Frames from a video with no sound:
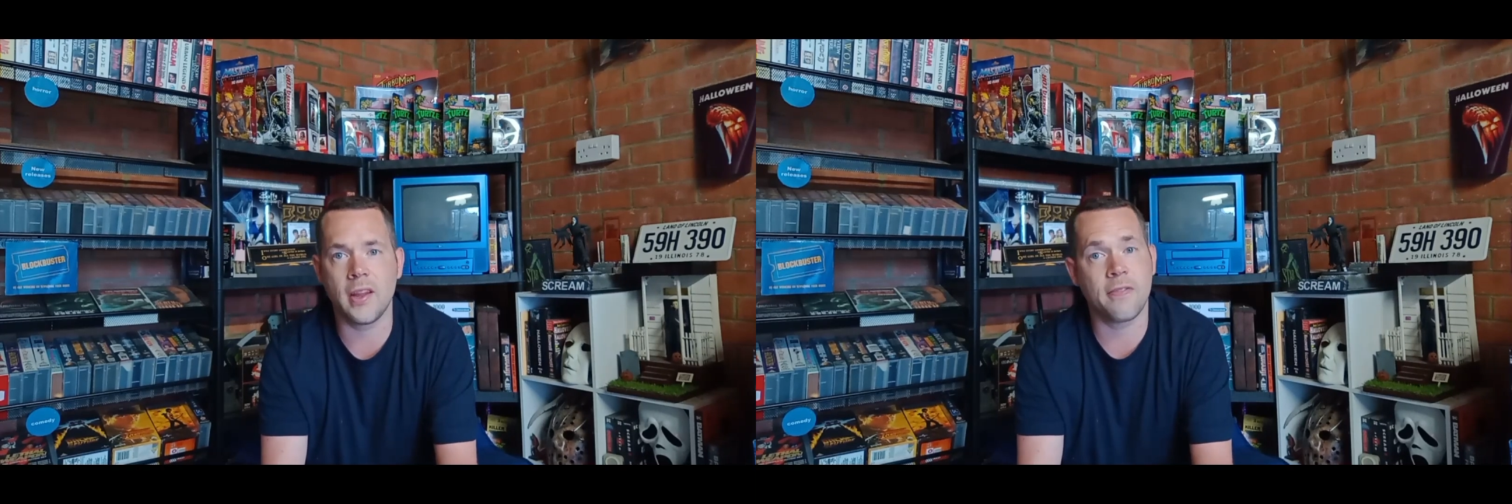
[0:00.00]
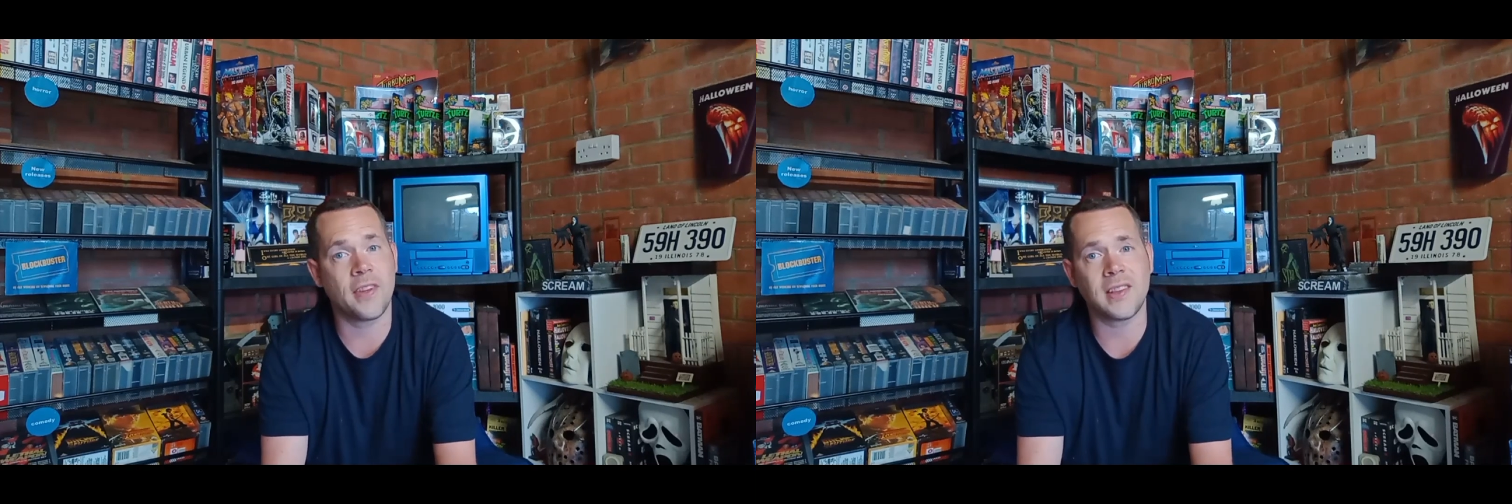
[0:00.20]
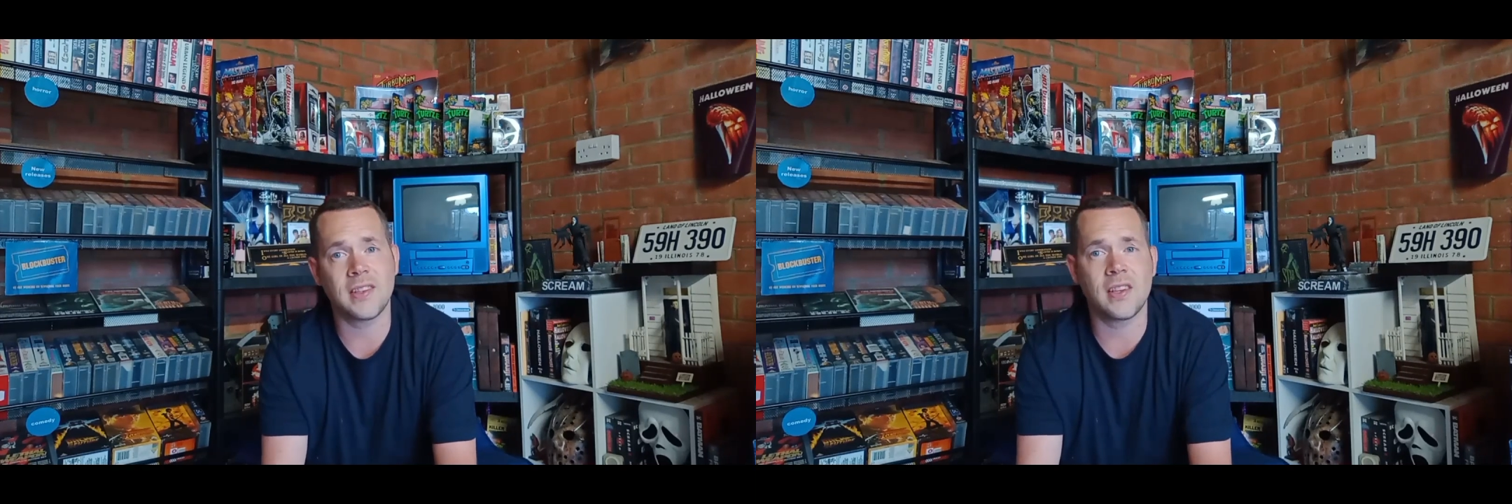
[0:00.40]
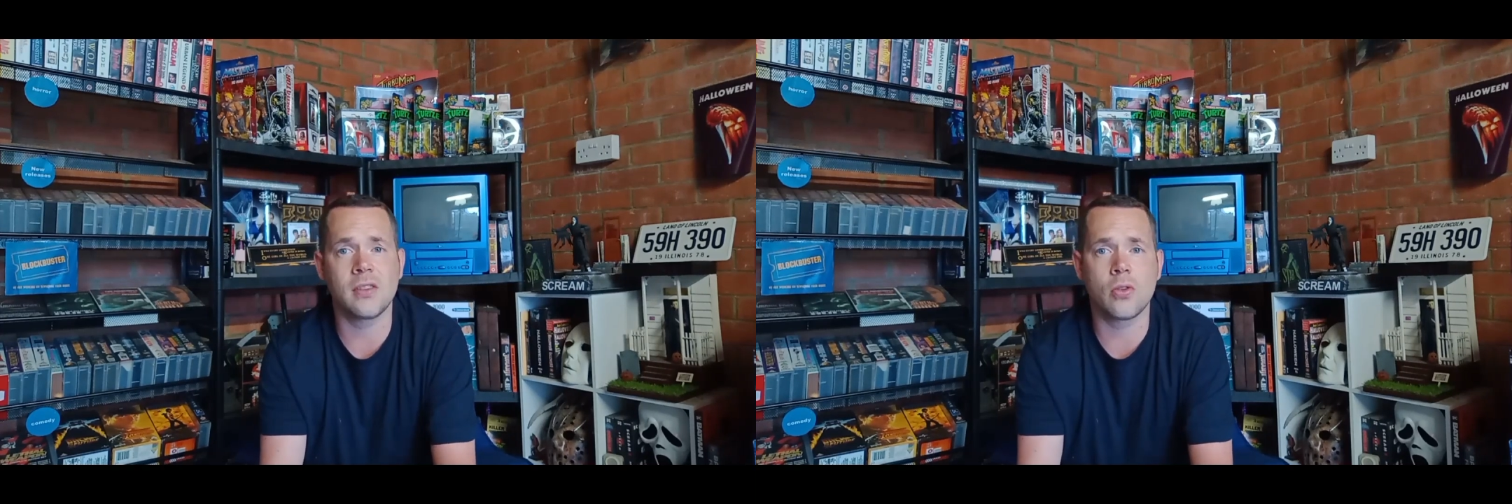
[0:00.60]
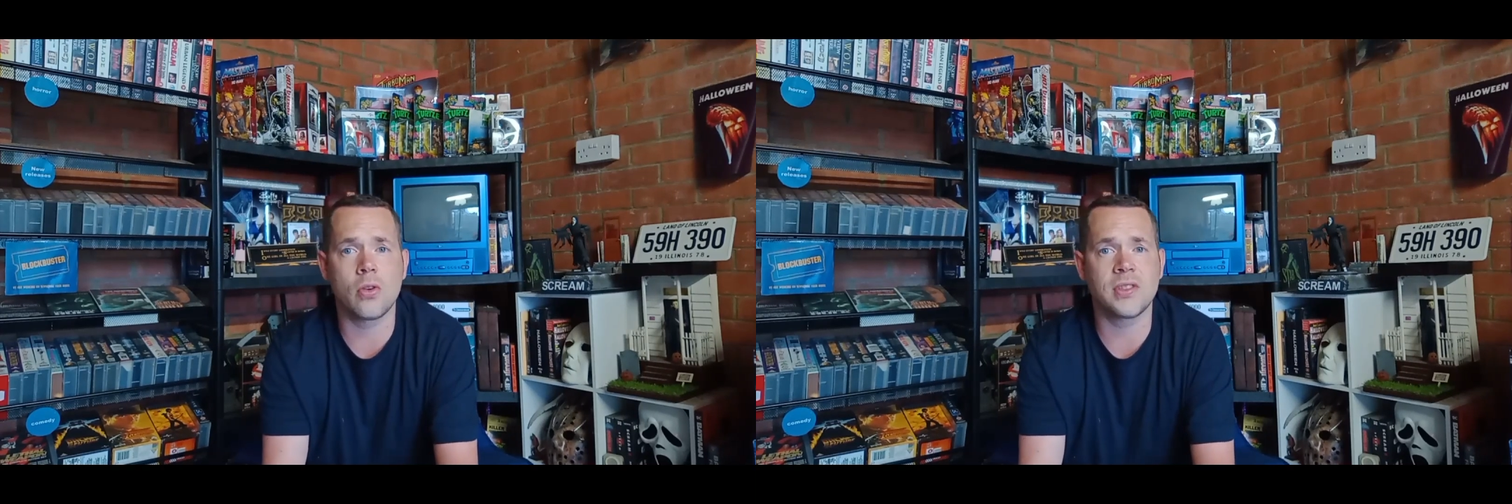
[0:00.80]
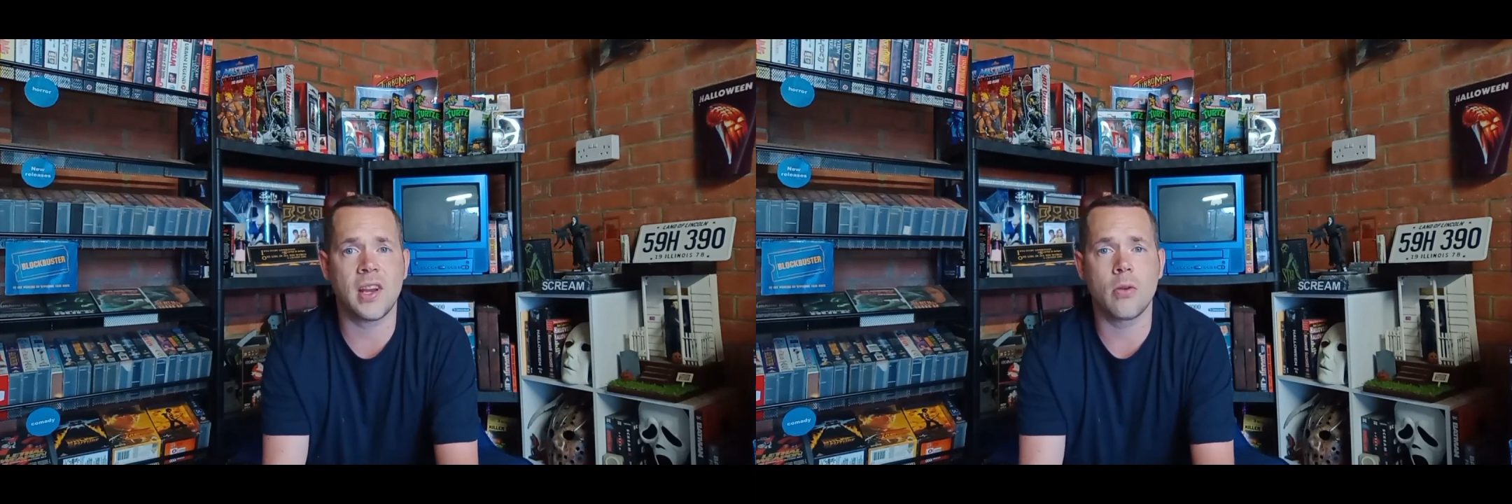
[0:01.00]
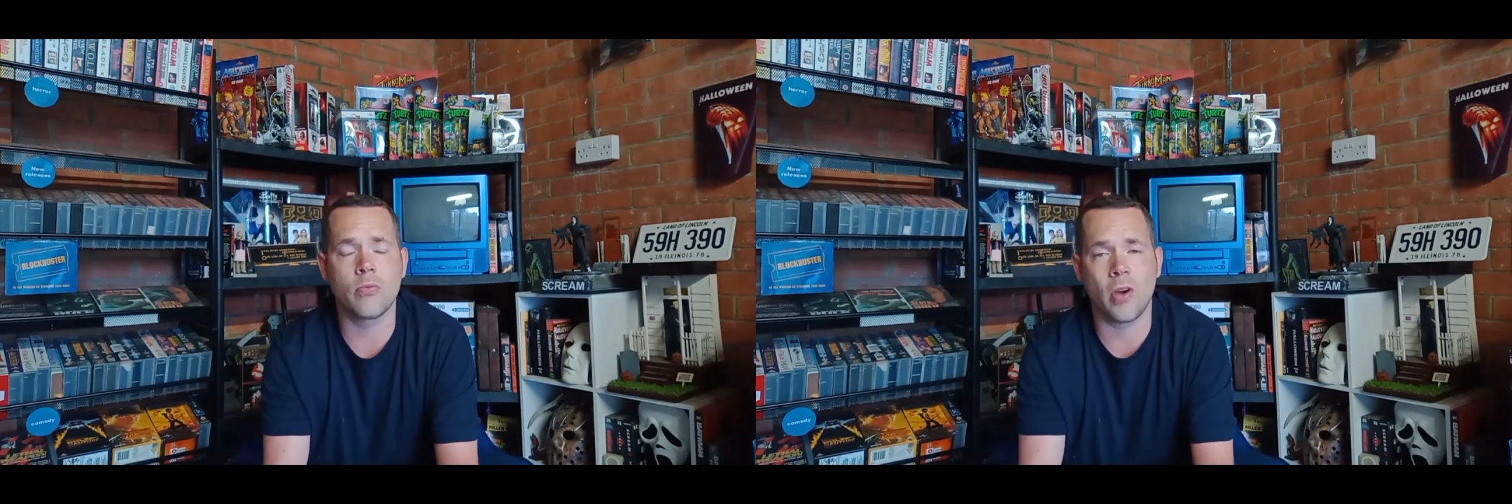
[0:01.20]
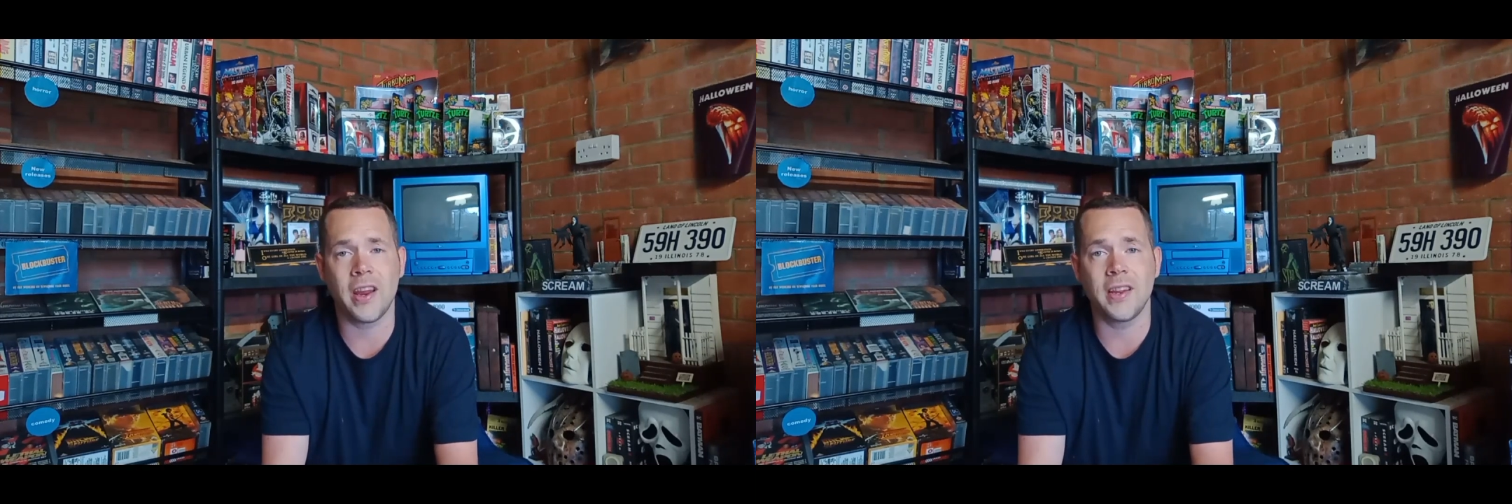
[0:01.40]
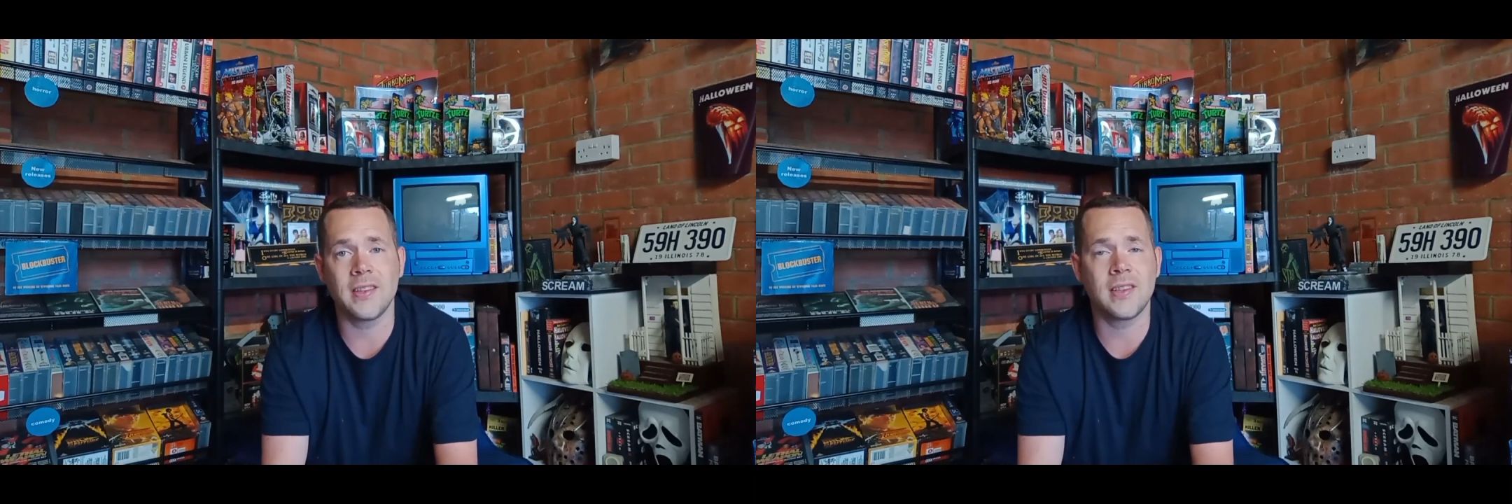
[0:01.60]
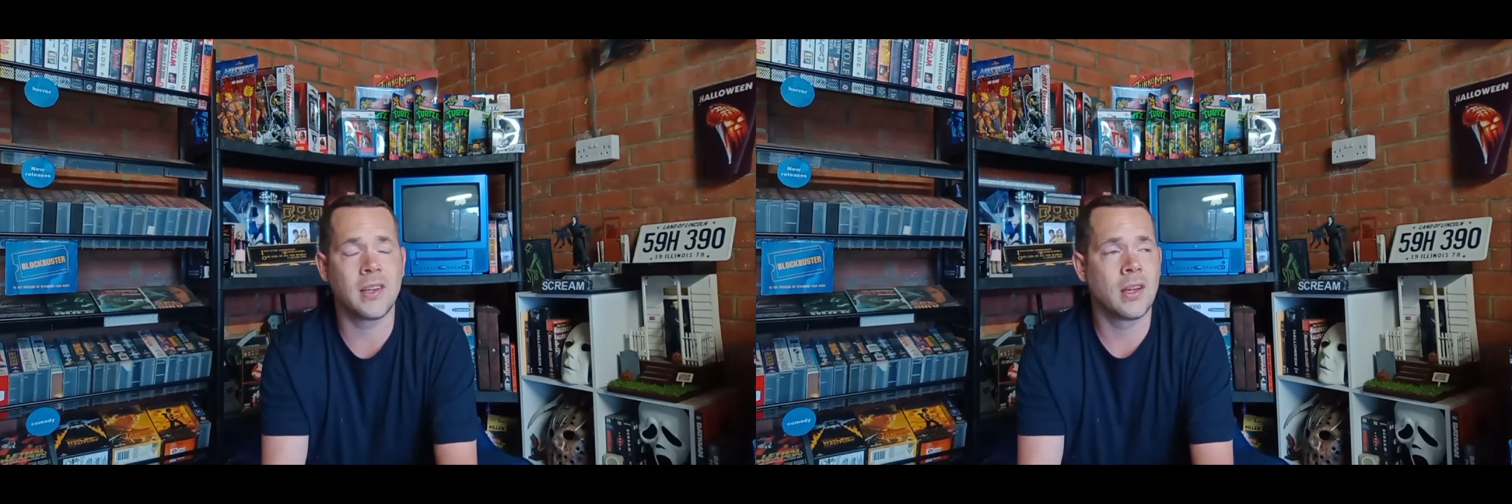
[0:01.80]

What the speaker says: If that didn't go down right,